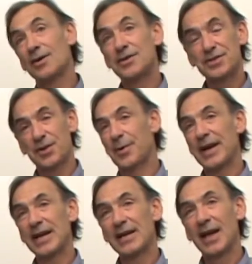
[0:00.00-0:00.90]
on a
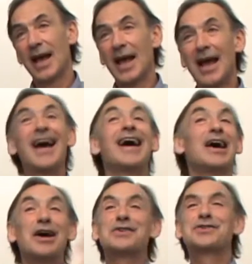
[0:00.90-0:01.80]
screen
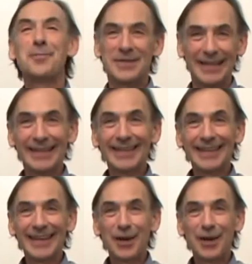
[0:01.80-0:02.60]
something